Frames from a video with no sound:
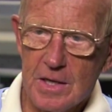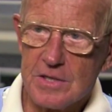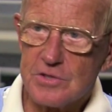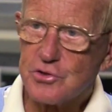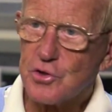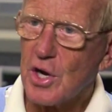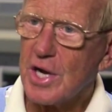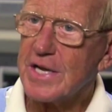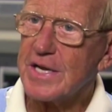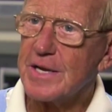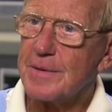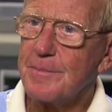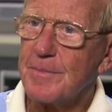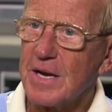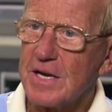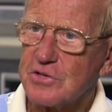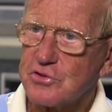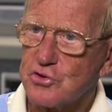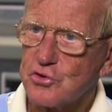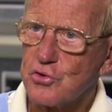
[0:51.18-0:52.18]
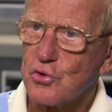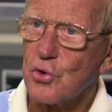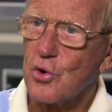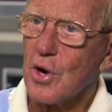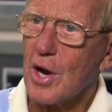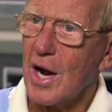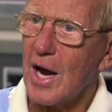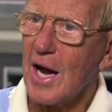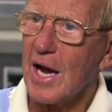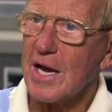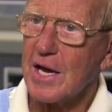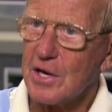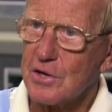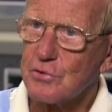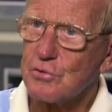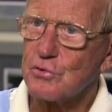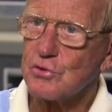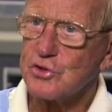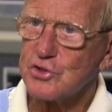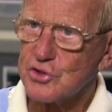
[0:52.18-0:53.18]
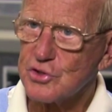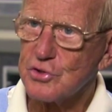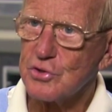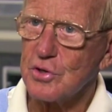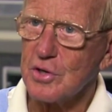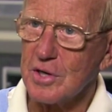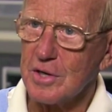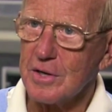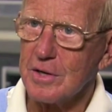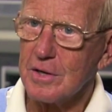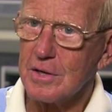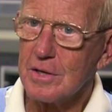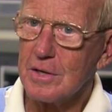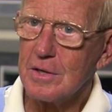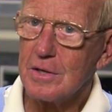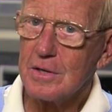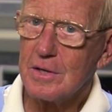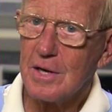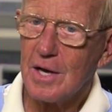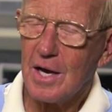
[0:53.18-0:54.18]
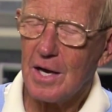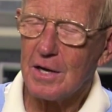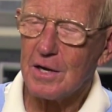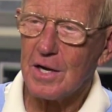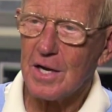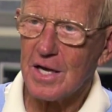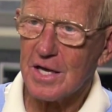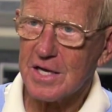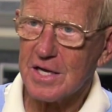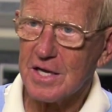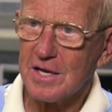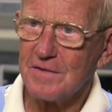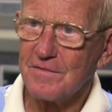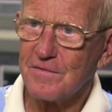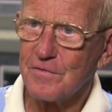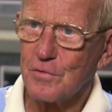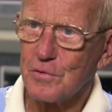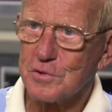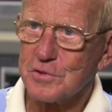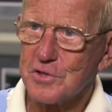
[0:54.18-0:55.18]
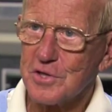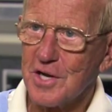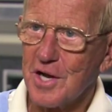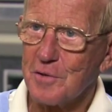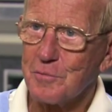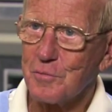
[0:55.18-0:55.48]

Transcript: trying to make sure I understood how lucky and fortunate I